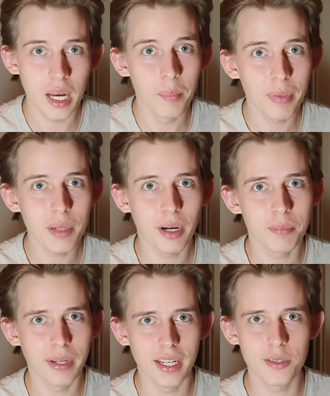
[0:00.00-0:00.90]
somebody might
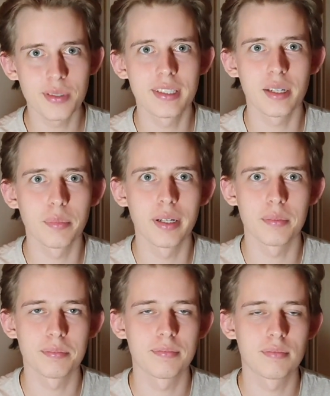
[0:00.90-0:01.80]
be interested in my
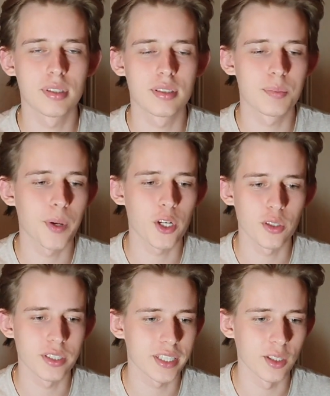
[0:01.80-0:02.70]

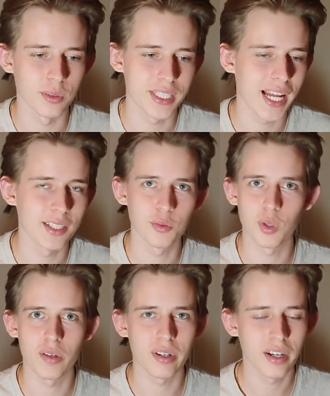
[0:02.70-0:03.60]
special skill, talent,
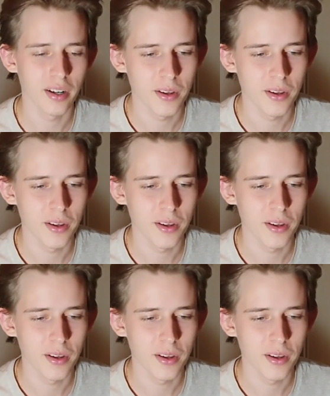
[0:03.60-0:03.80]
whatever.